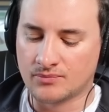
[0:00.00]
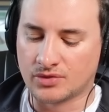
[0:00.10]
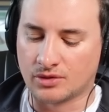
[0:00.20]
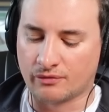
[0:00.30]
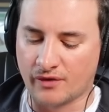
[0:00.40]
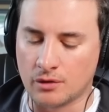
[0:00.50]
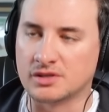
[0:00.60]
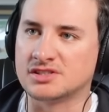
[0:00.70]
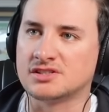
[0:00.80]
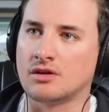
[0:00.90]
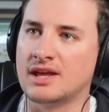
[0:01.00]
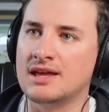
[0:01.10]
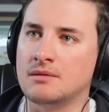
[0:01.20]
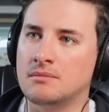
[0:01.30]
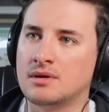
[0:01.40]
the focus is on
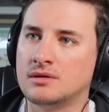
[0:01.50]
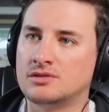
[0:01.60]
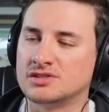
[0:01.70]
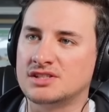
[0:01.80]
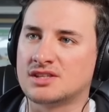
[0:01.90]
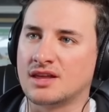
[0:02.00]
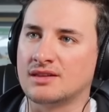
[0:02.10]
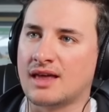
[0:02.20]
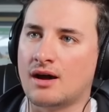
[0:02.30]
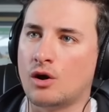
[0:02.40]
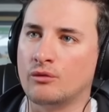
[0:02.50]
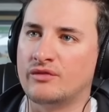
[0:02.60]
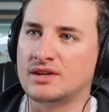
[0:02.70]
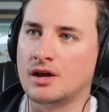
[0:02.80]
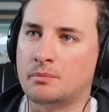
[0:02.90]
him, does he think that whole
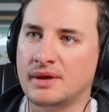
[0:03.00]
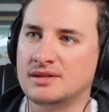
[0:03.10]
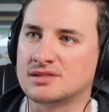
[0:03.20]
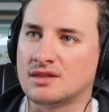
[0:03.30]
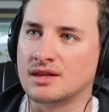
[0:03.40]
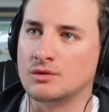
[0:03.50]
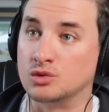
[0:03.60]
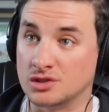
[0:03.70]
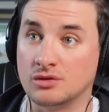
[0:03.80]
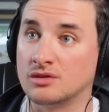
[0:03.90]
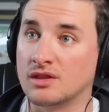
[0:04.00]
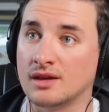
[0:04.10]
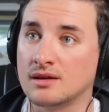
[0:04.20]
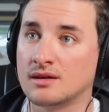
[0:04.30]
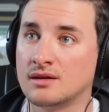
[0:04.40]
video pizza thing was a good
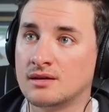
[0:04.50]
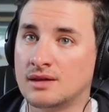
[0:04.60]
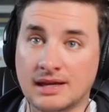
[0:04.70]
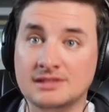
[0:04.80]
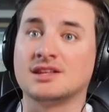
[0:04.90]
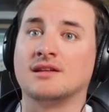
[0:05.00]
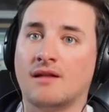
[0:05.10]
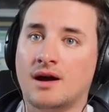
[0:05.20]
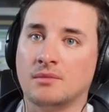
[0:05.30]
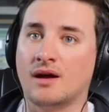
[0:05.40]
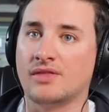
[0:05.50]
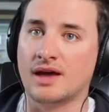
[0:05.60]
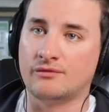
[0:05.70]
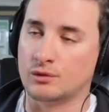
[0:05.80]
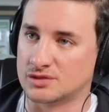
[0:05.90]
thing? He's in the limelight,
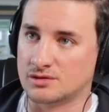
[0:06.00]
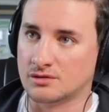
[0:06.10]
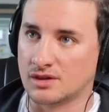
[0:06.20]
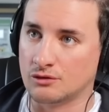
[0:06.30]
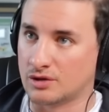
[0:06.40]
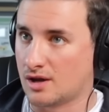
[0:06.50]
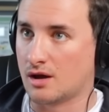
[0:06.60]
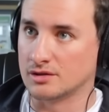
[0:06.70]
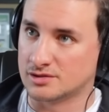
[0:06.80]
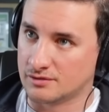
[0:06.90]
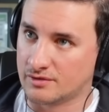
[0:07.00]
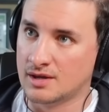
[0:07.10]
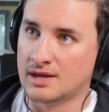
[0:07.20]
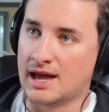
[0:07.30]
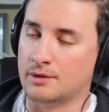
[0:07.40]
therefore it's a good thing regardless of
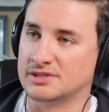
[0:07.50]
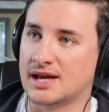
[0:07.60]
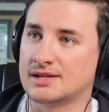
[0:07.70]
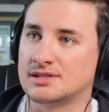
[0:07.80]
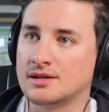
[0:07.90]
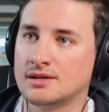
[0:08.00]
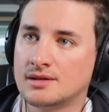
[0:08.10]
how he's acting.